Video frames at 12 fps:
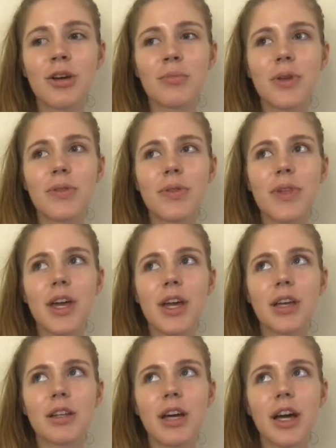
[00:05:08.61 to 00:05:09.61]
but
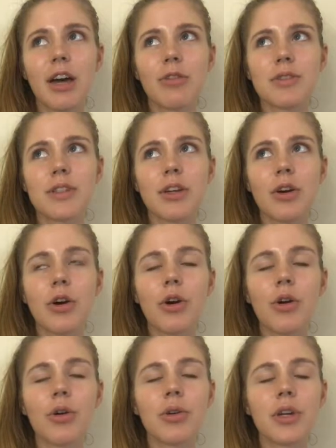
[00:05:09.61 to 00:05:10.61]
then I was like,
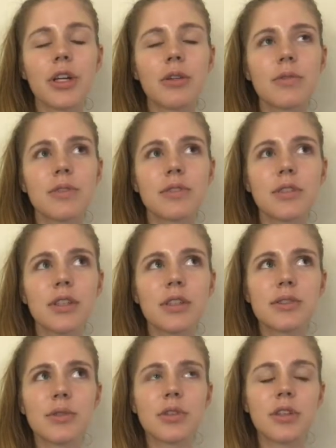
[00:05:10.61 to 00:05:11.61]
oh,
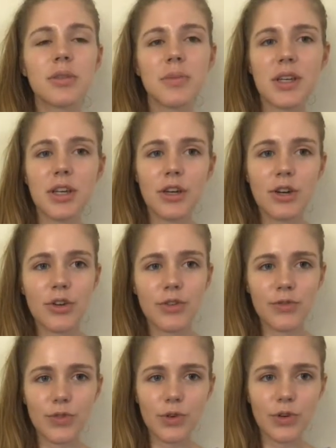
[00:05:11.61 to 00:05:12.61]
he's only gonna be here
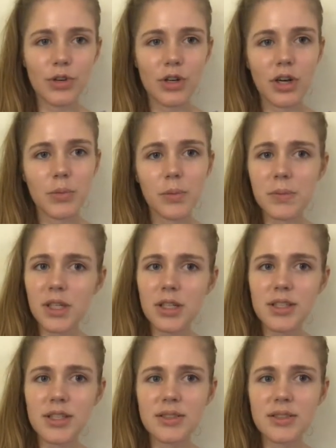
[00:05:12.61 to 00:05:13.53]
for a couple minutes.